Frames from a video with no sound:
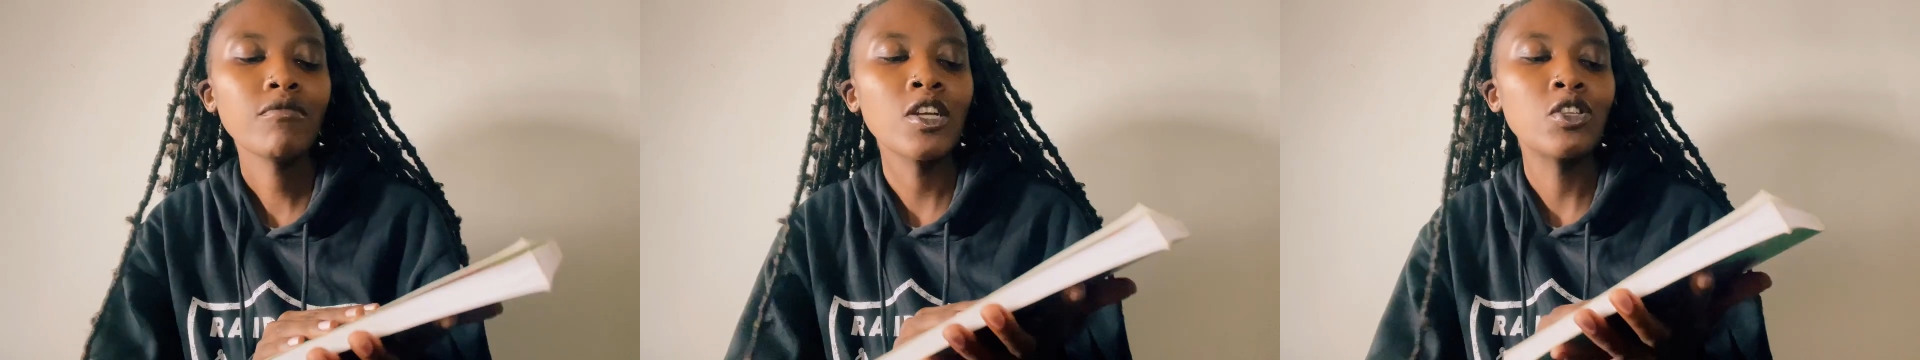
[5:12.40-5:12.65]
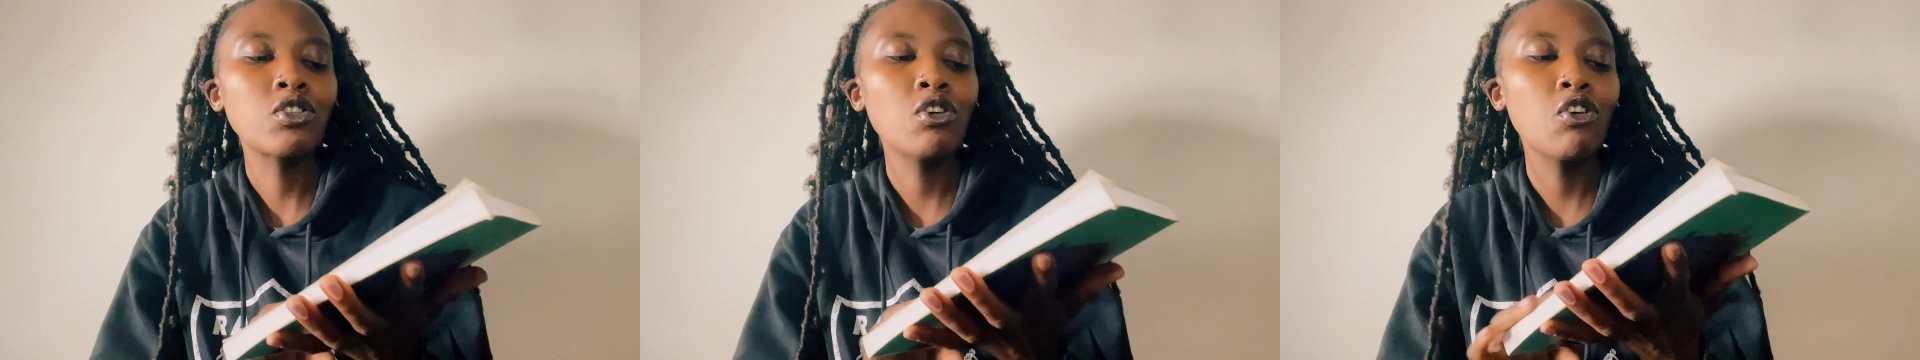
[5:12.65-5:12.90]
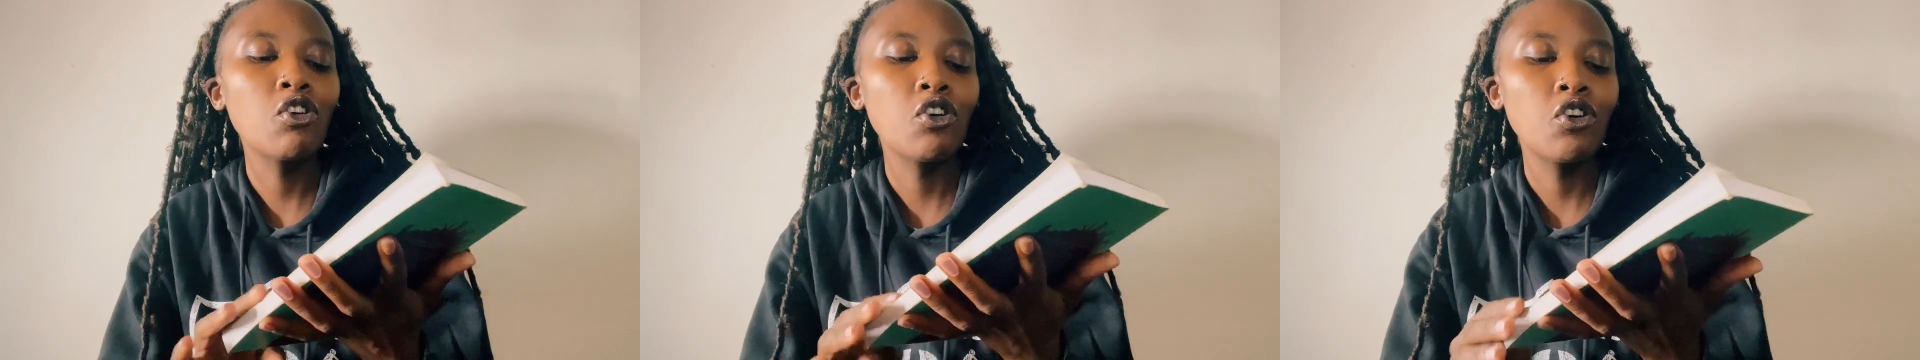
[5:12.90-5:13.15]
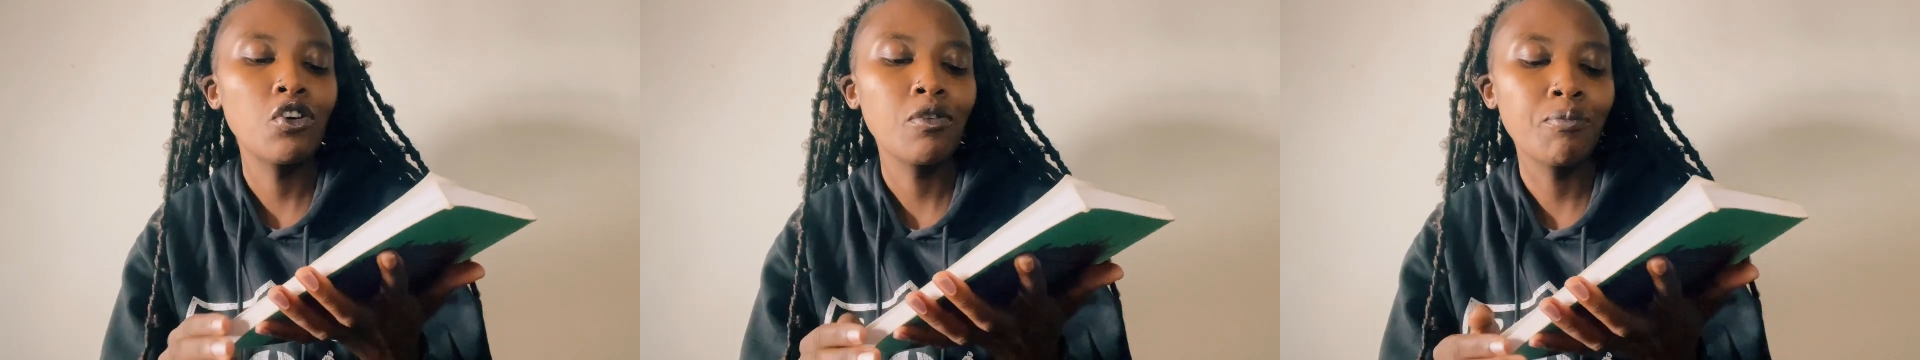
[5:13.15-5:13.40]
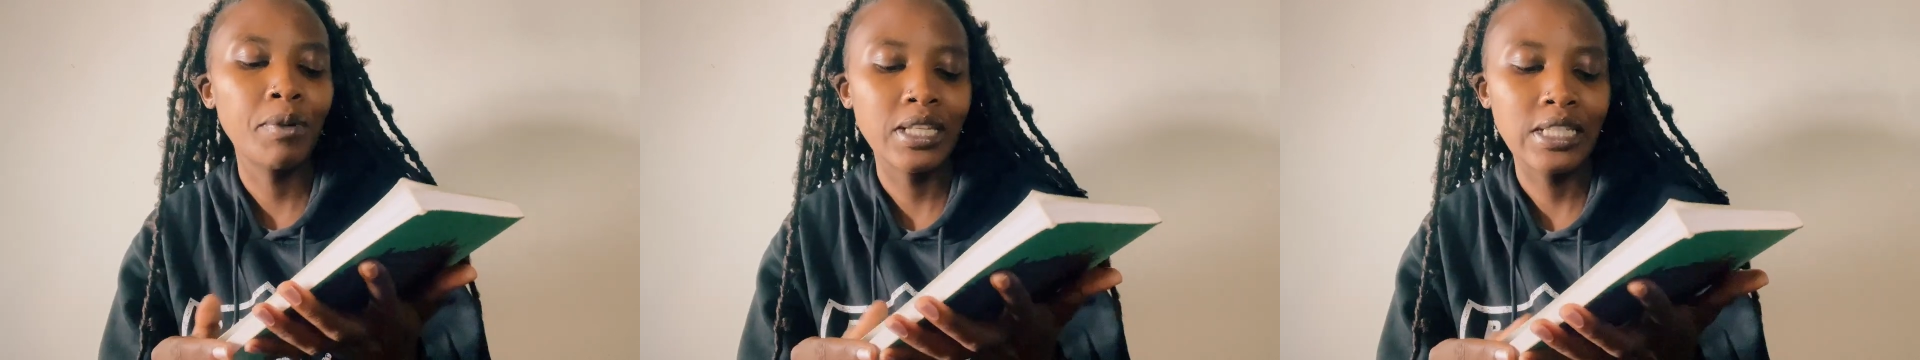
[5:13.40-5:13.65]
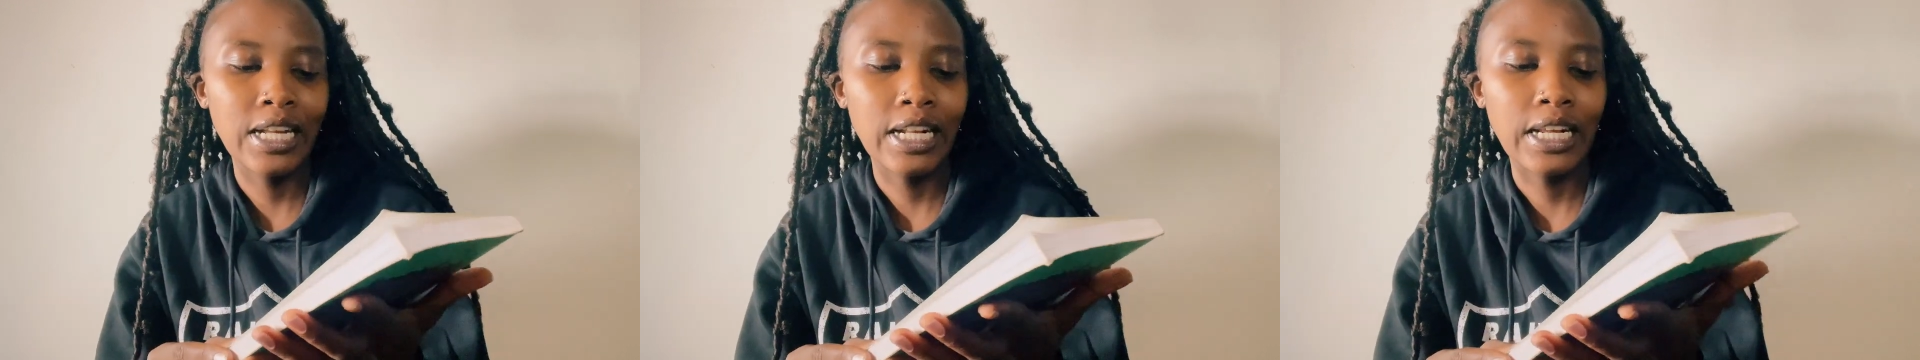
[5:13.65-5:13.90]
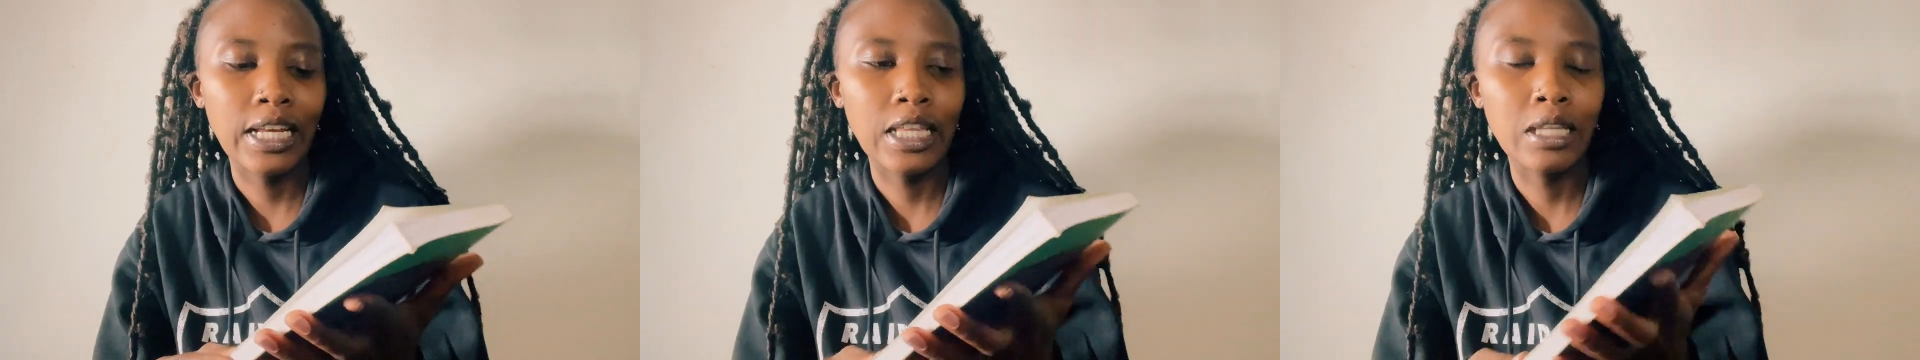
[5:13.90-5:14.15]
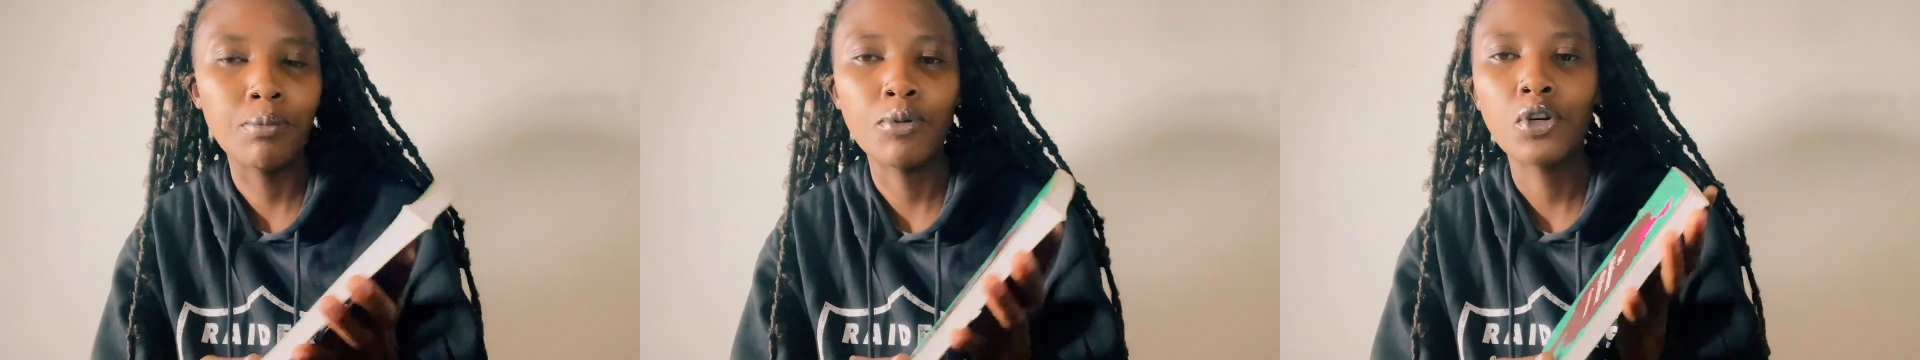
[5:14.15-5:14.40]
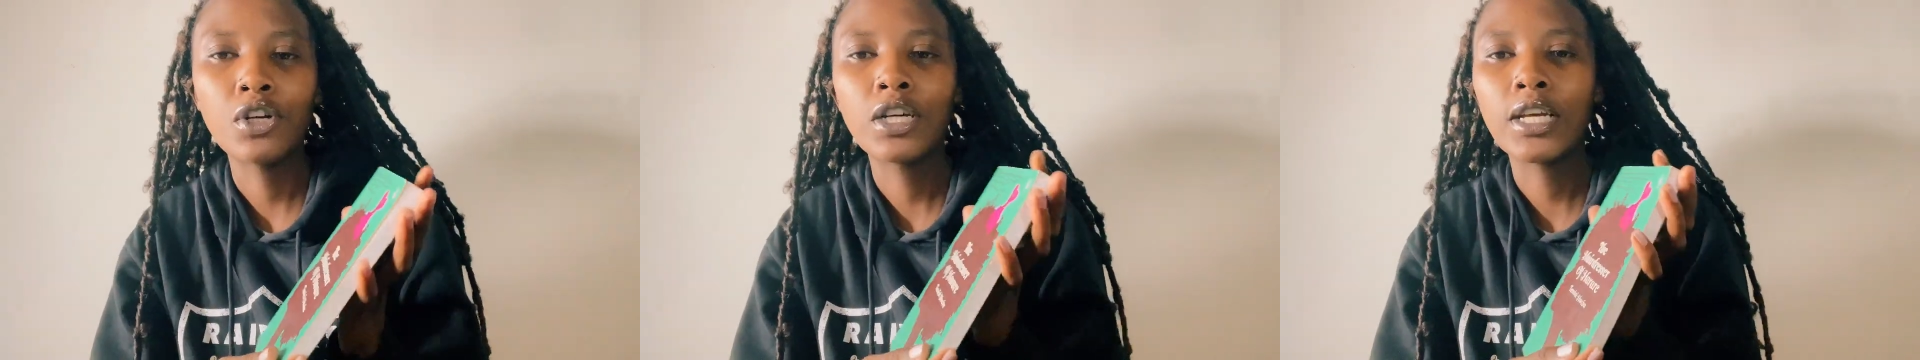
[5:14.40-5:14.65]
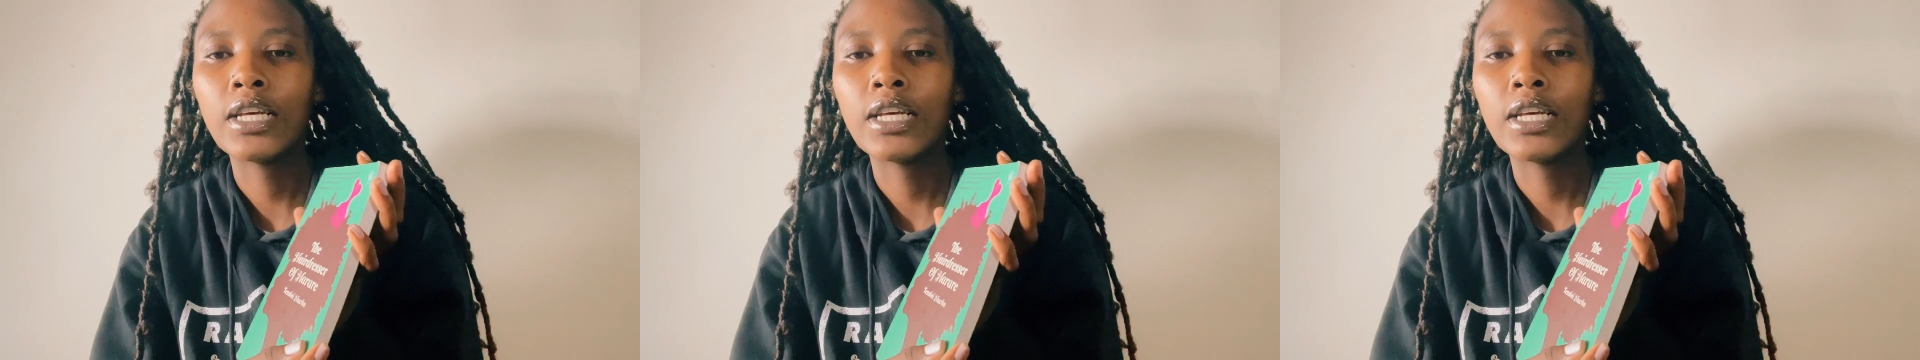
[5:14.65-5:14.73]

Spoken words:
So basically the book